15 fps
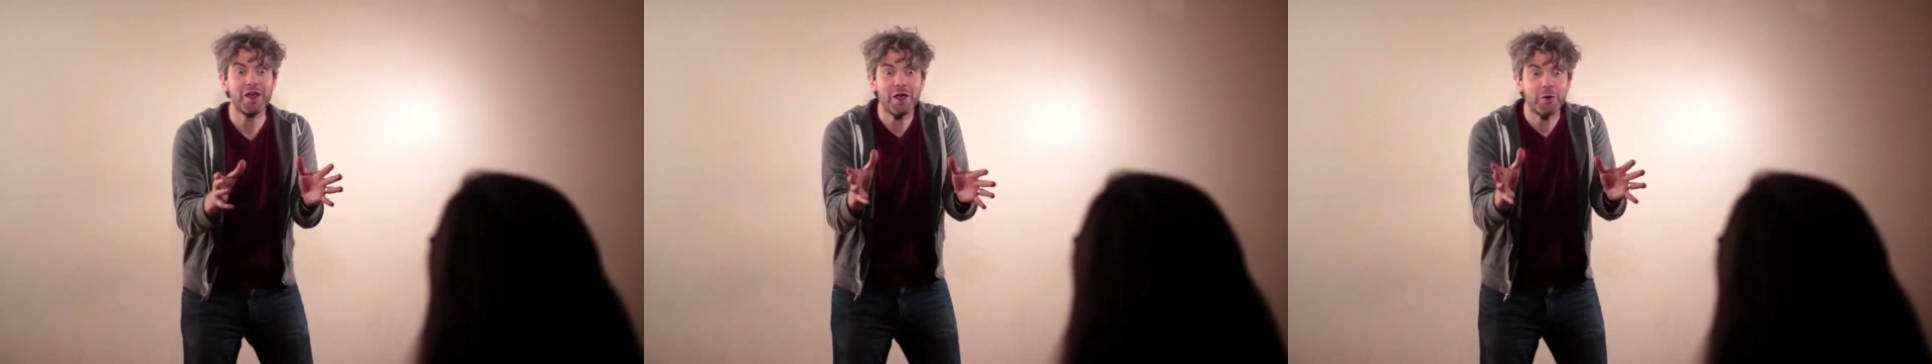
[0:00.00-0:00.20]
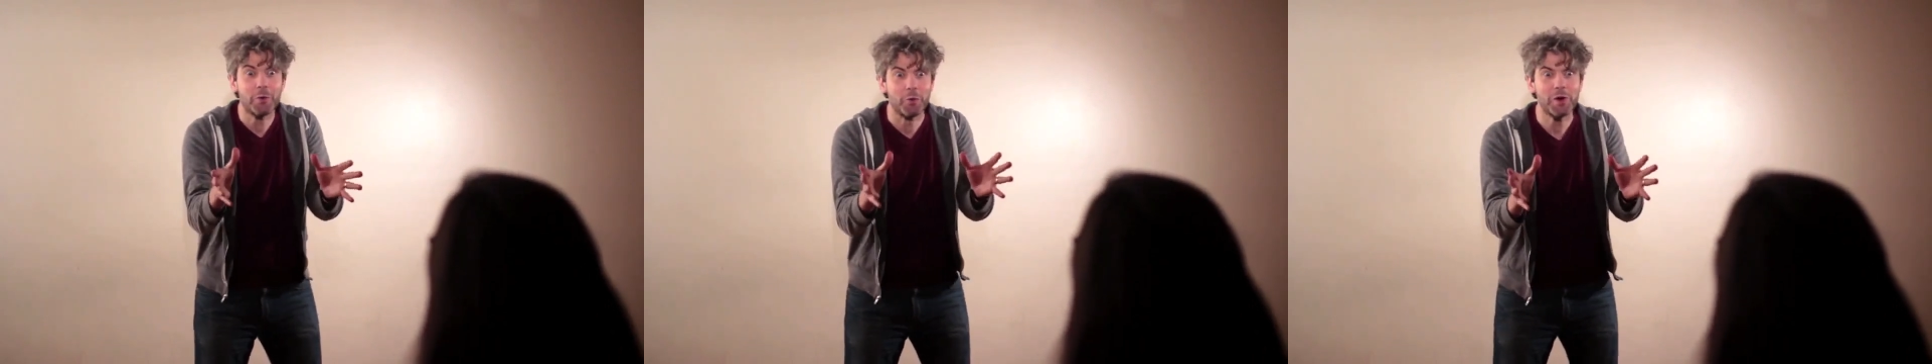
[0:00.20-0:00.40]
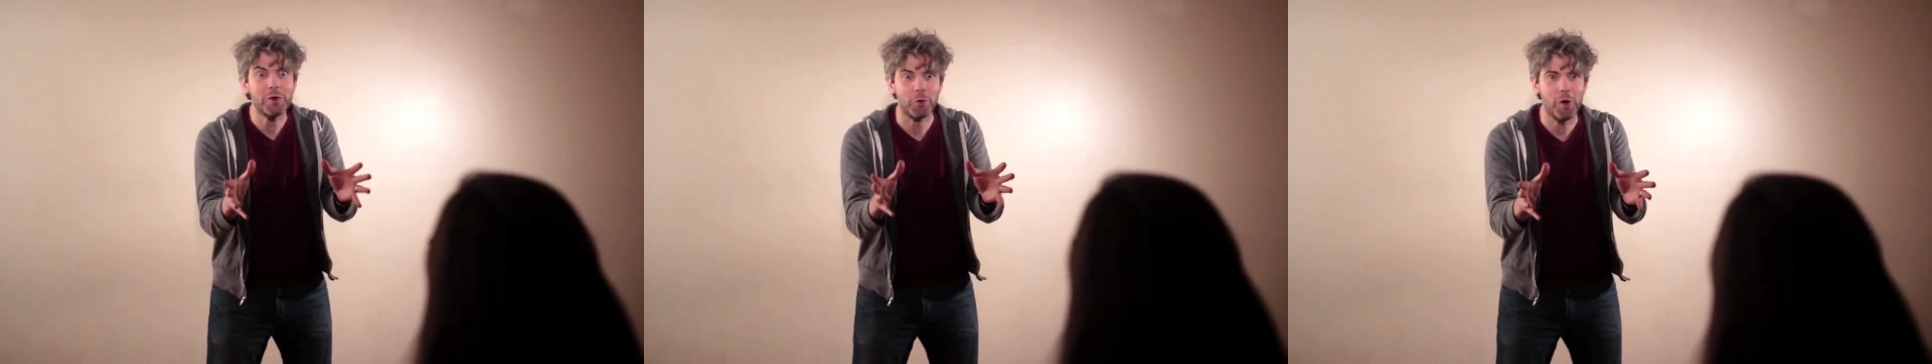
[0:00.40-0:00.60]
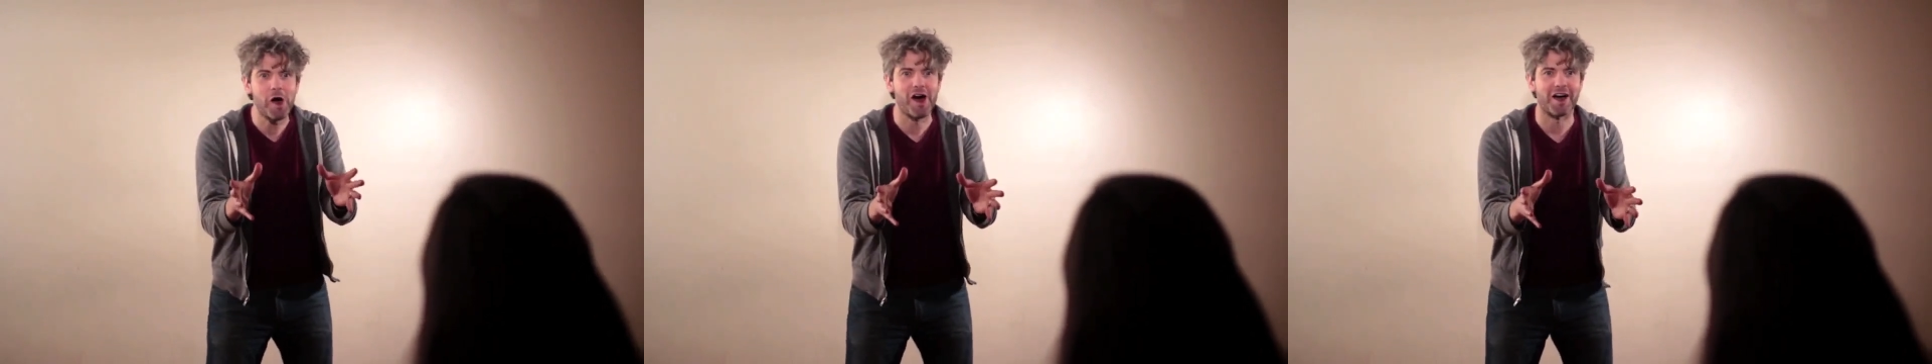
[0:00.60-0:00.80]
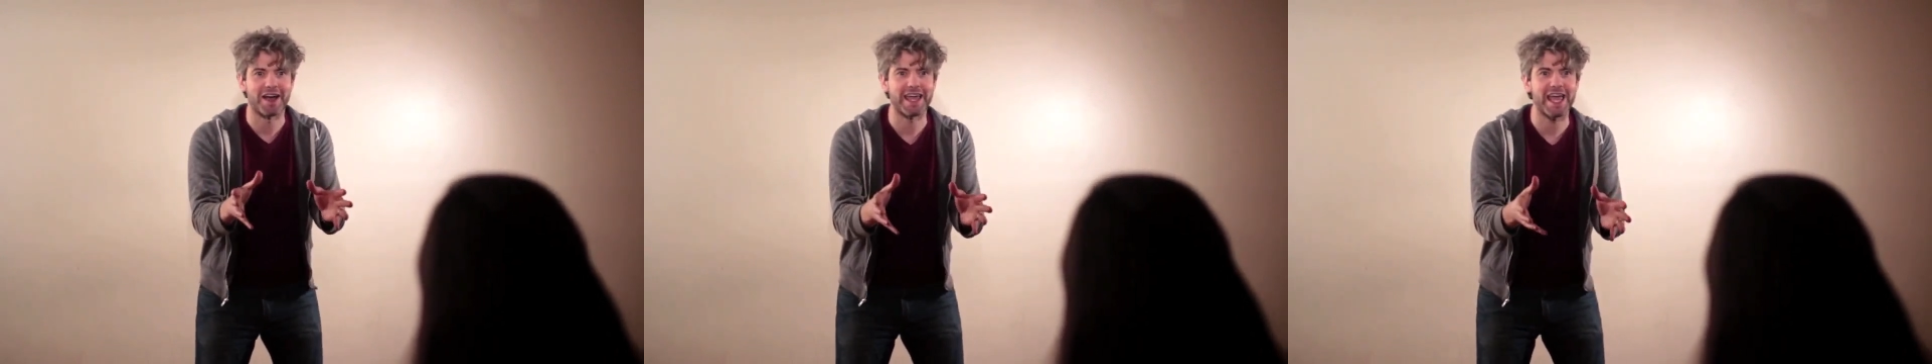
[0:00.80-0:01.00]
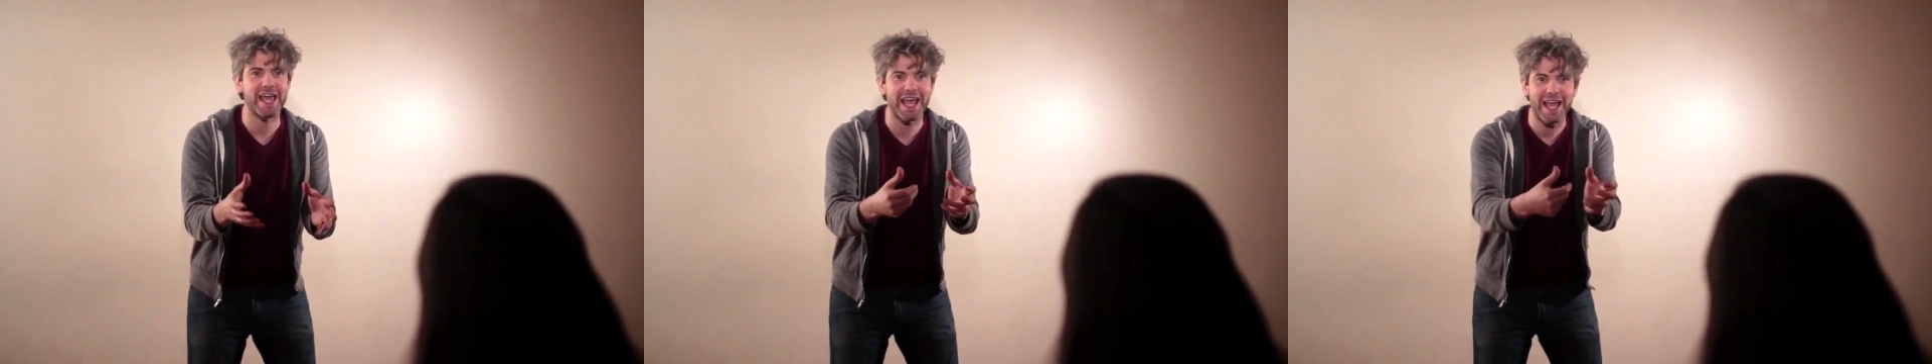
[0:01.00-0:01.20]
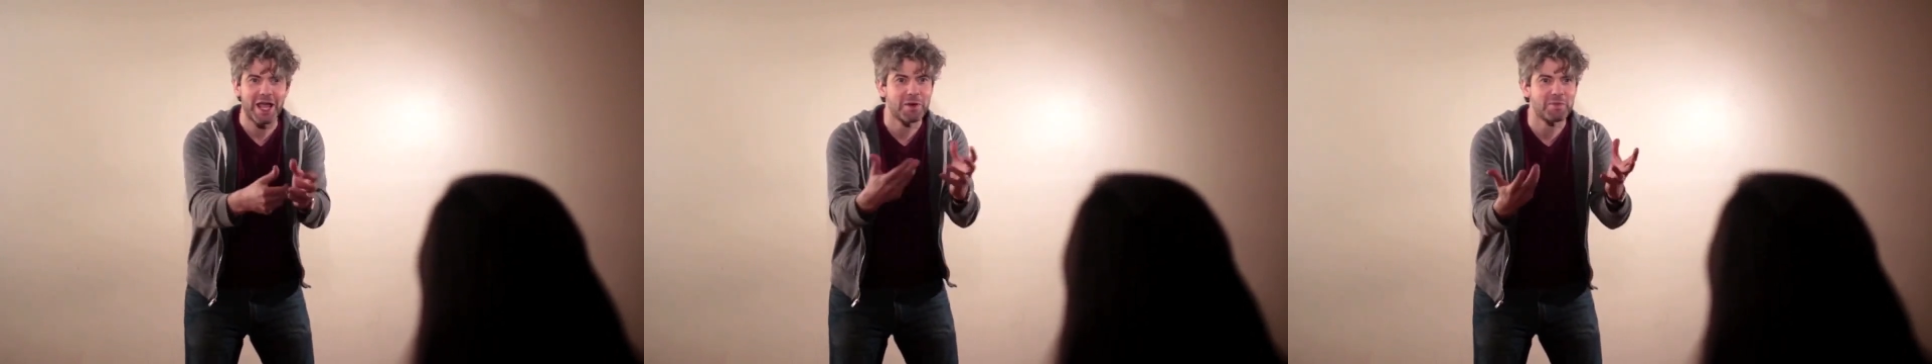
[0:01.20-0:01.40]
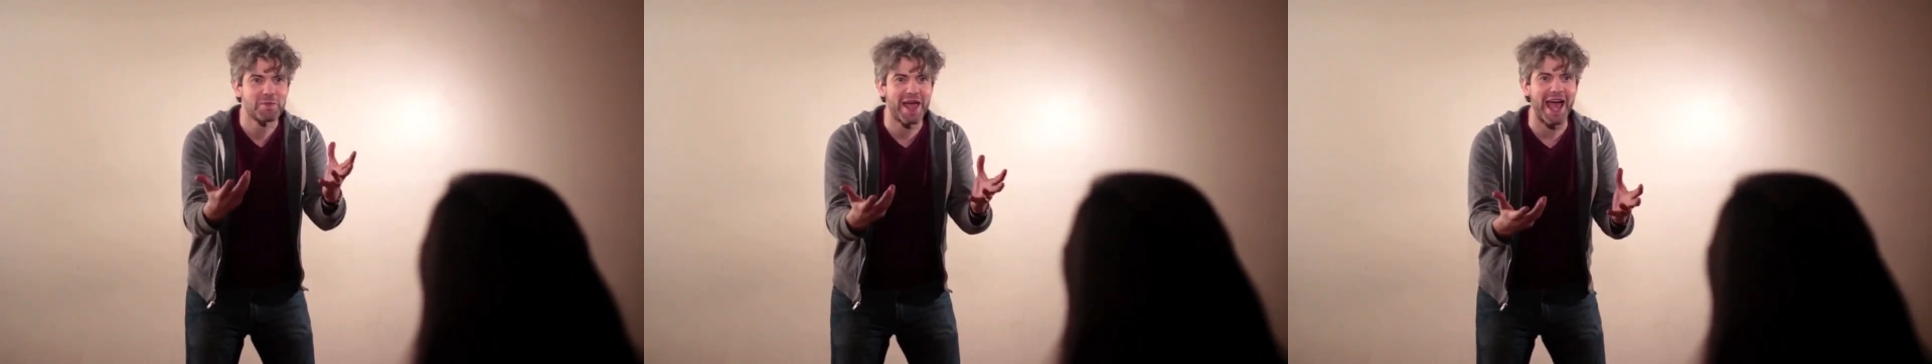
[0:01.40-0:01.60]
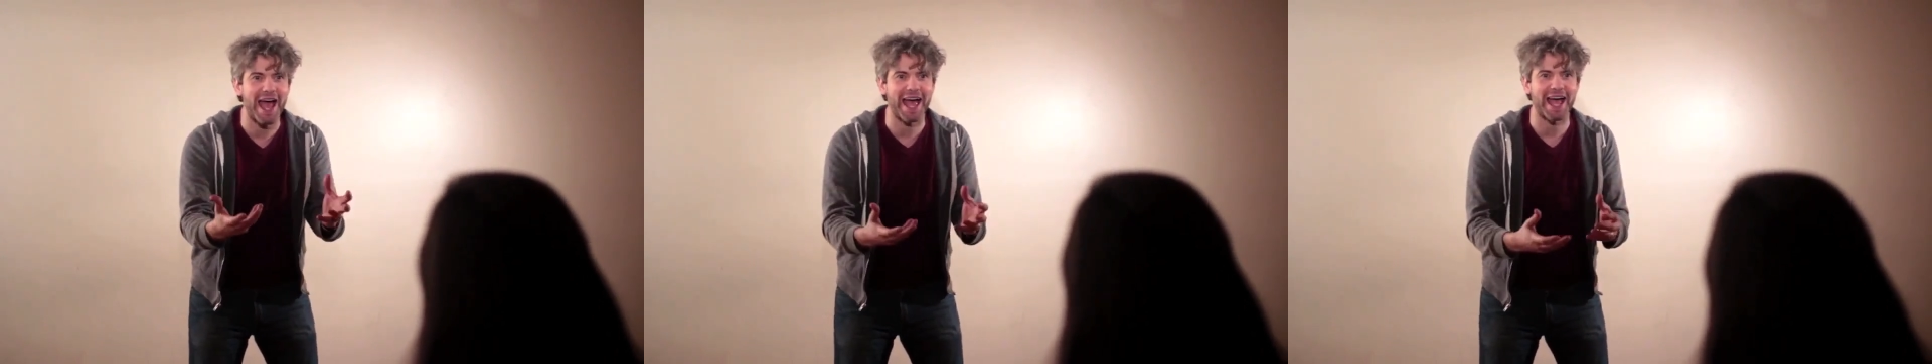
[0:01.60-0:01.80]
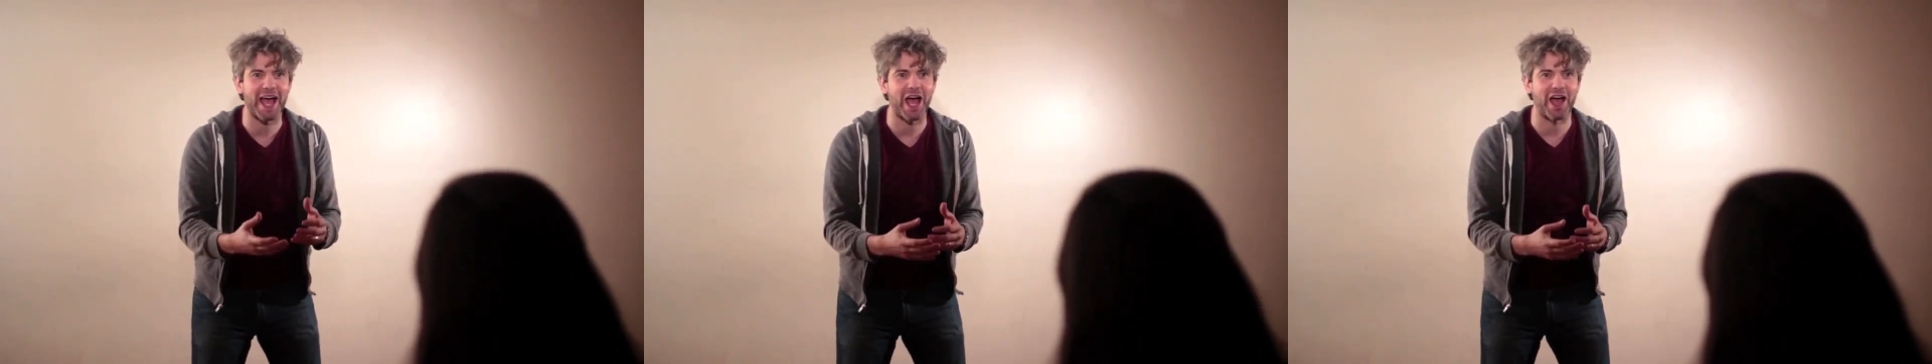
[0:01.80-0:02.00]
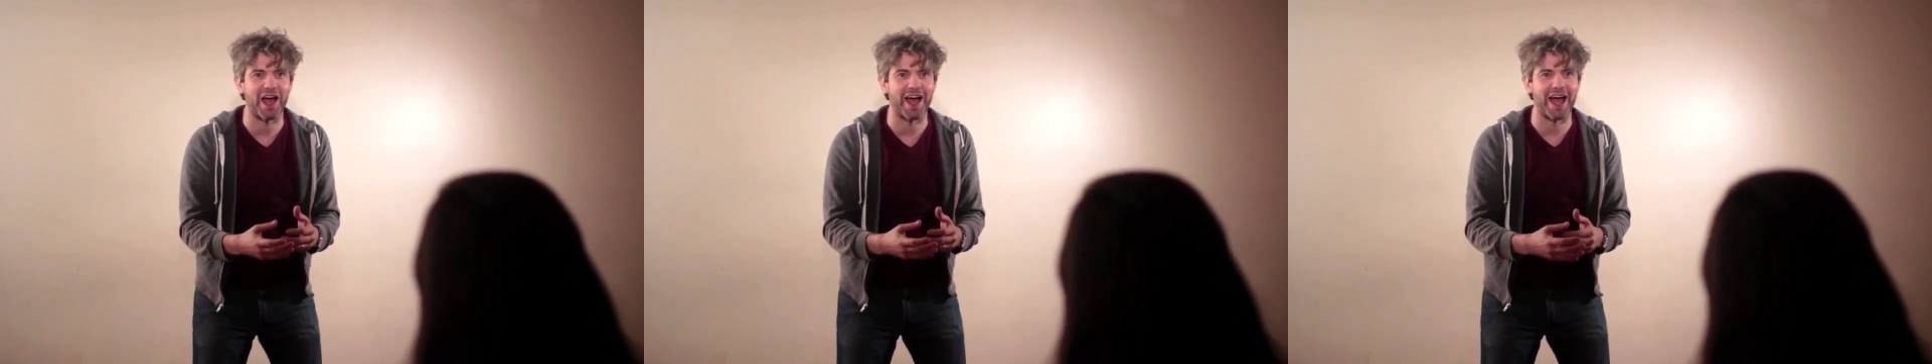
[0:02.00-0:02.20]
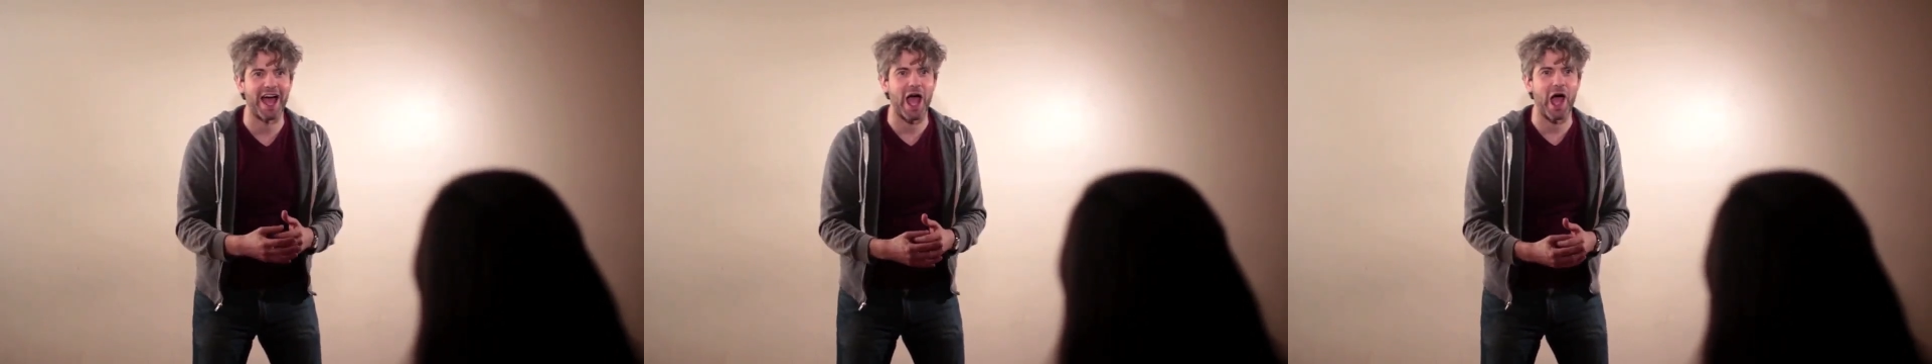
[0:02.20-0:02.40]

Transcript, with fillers: it will work. It's going to be a